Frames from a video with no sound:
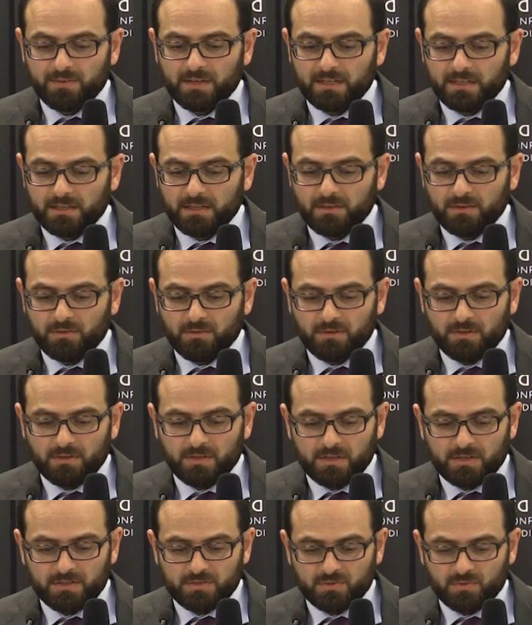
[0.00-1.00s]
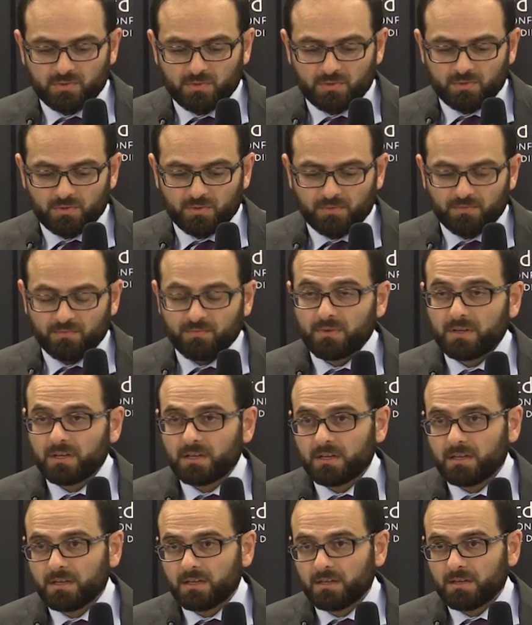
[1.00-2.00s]
any sort of
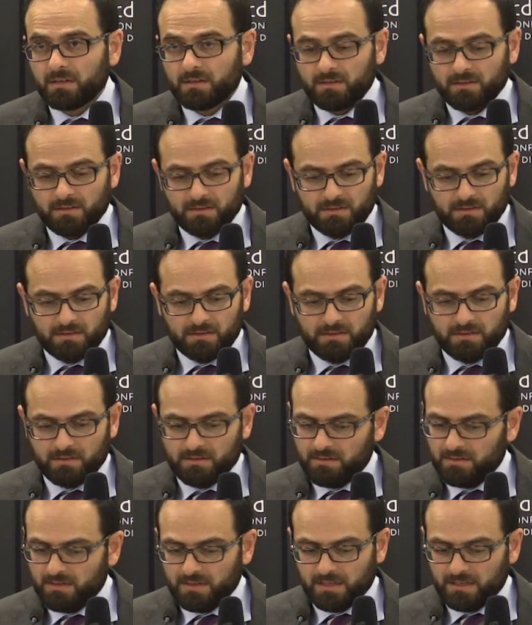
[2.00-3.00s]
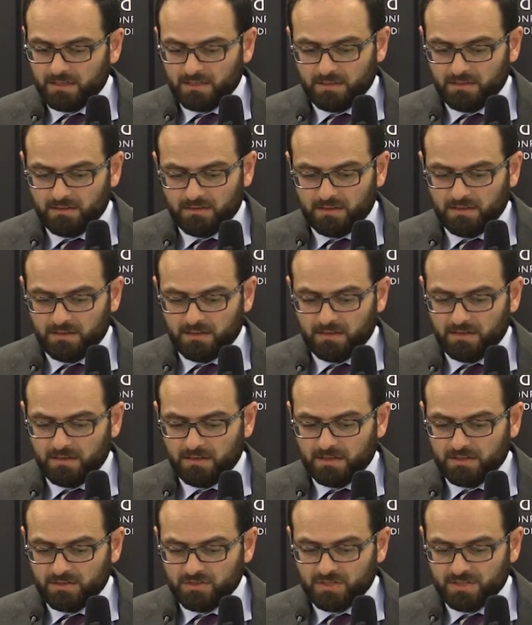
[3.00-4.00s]
uh, in,
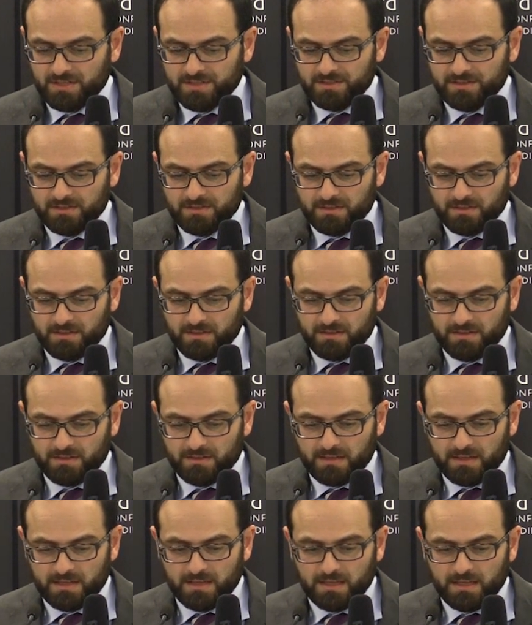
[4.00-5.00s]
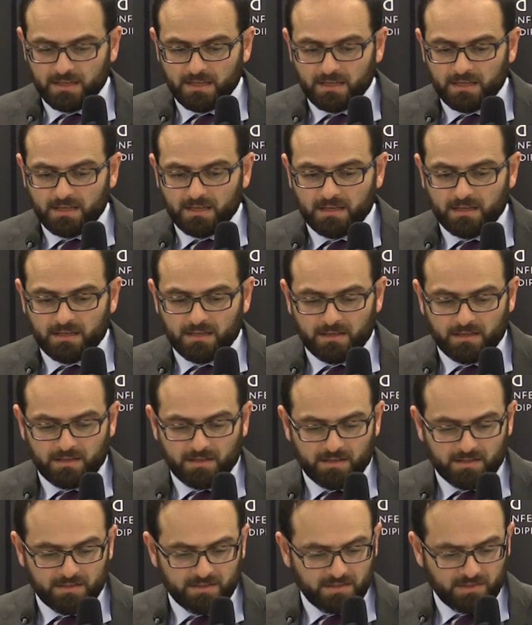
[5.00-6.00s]
uh, unjust uh, uh,
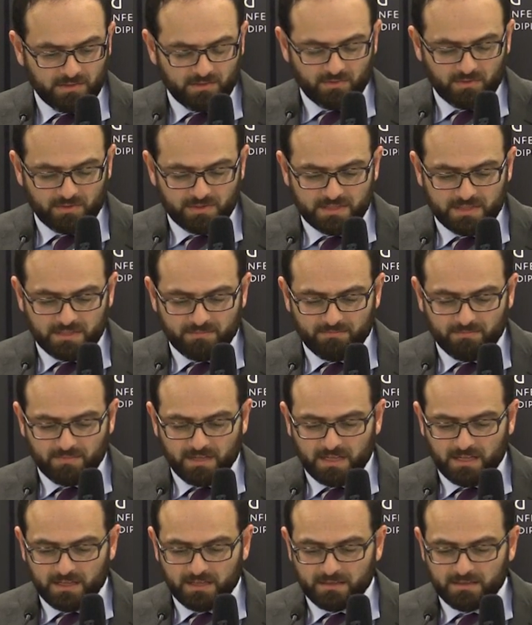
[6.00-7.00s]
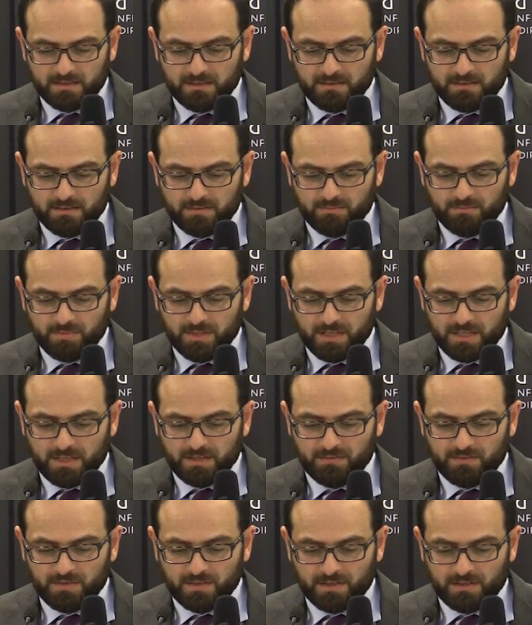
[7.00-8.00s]
terrorism and uh,
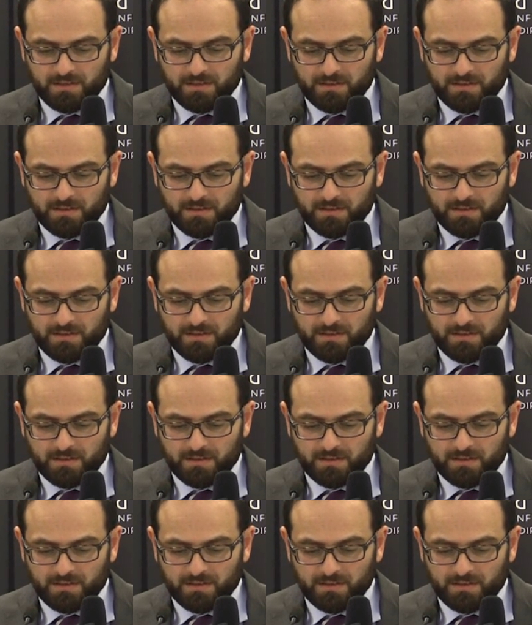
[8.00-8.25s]
behavior